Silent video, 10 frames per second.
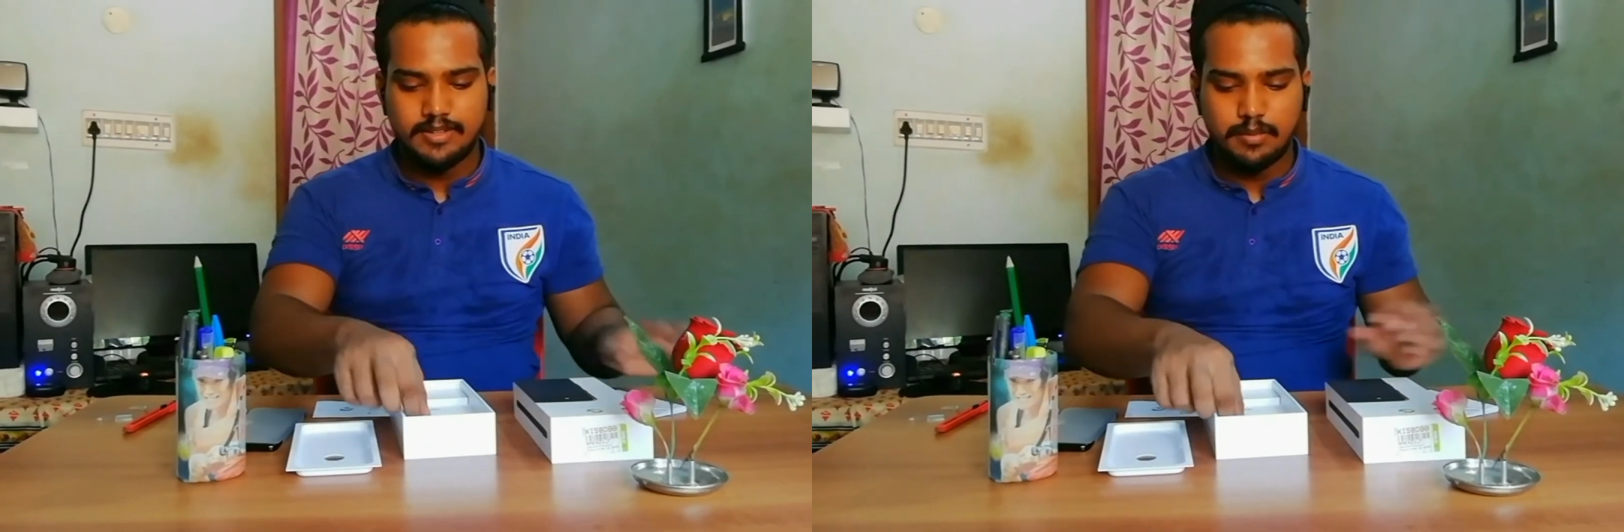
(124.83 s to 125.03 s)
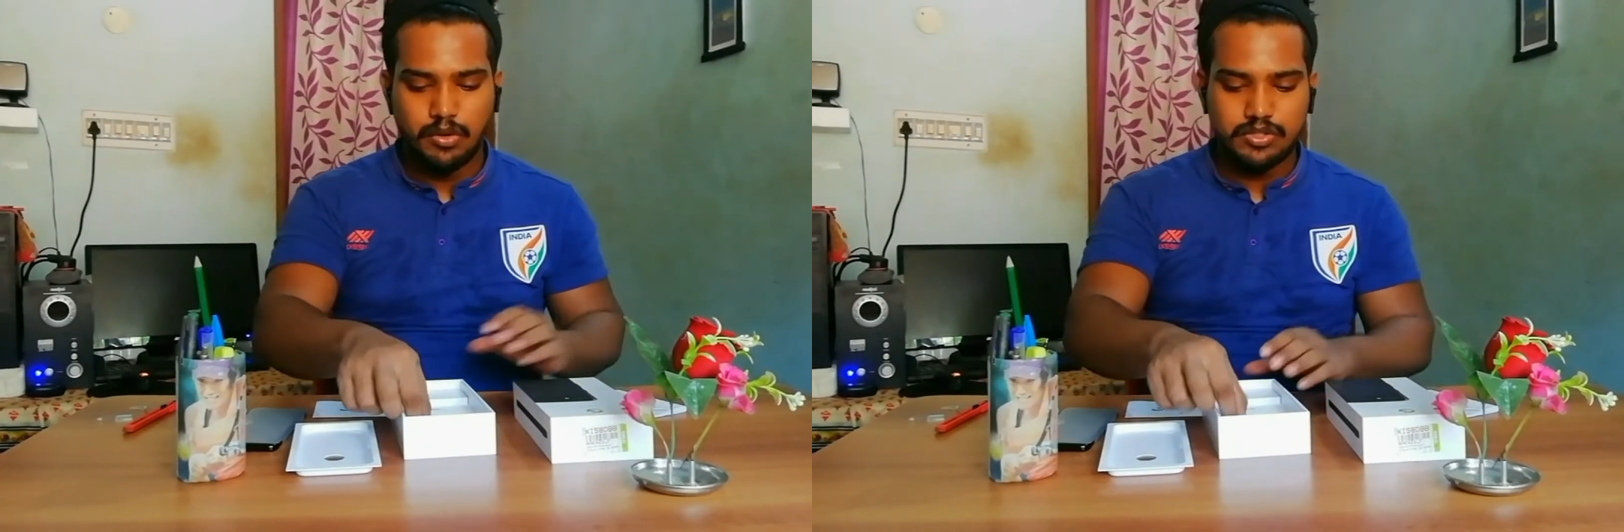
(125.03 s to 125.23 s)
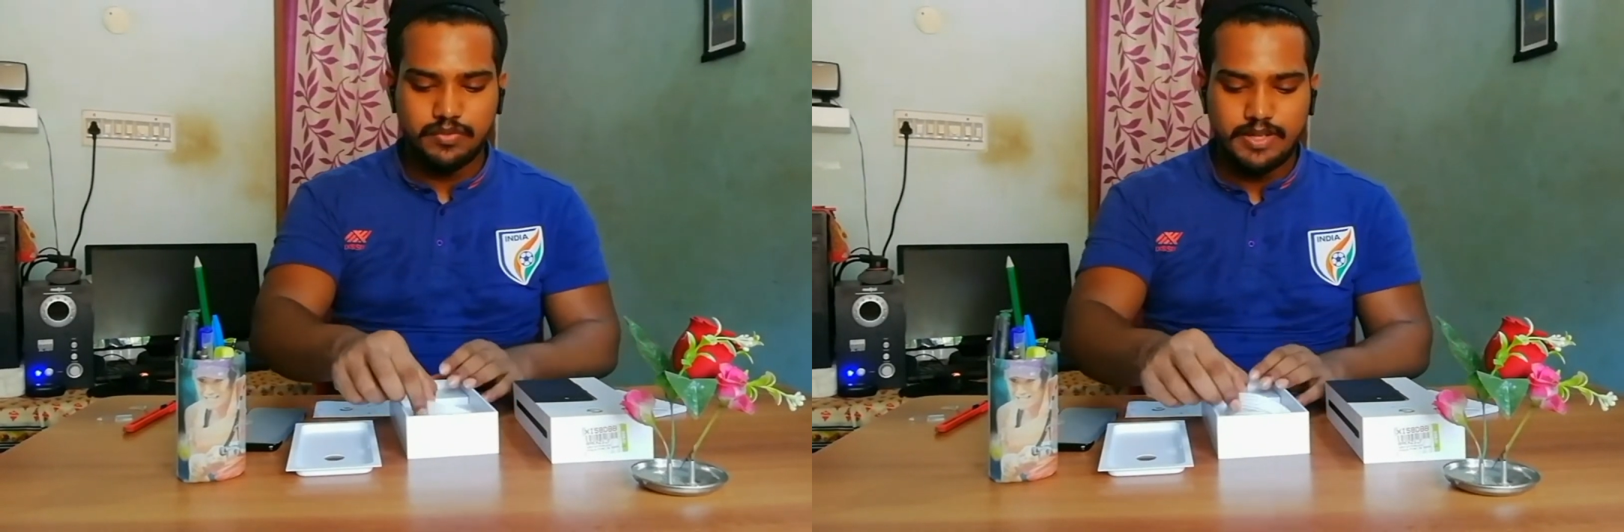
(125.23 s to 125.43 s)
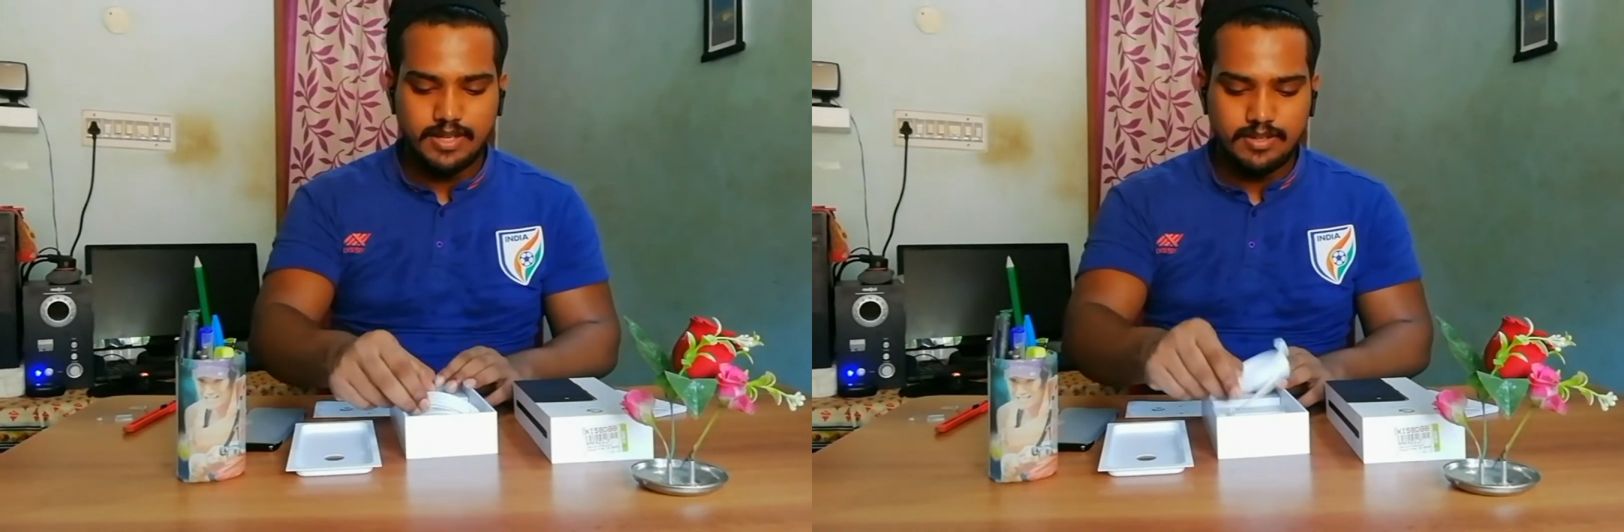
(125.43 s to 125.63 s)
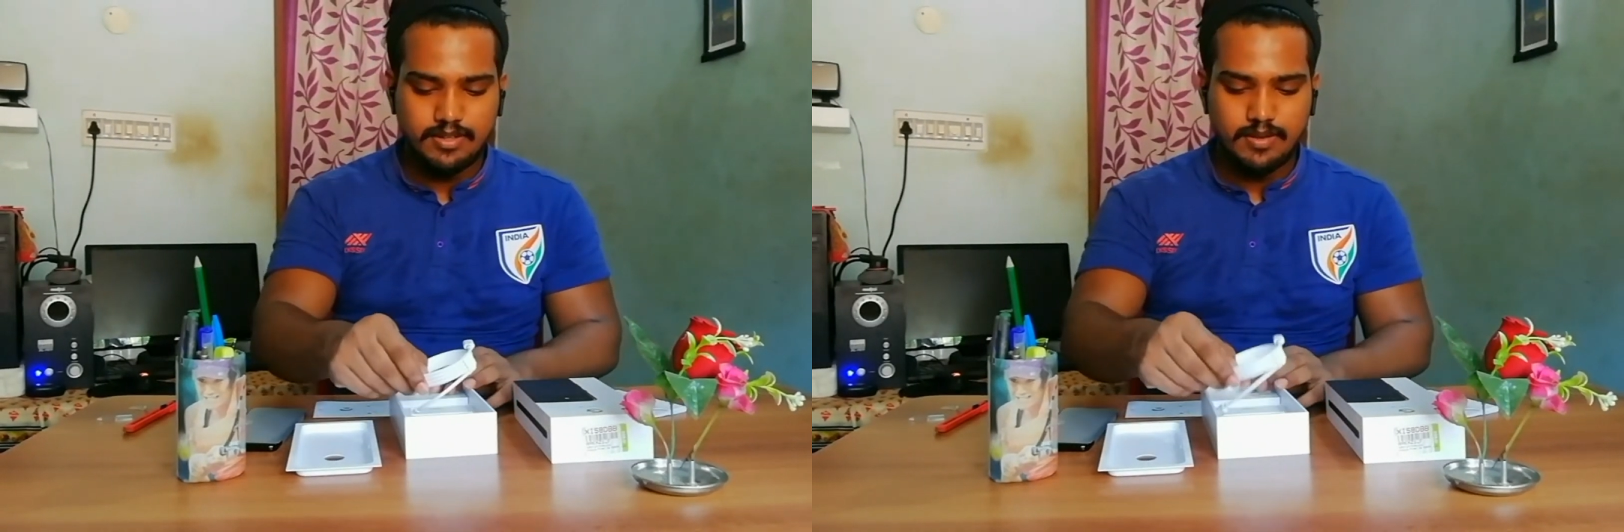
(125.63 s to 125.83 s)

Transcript: in the box we get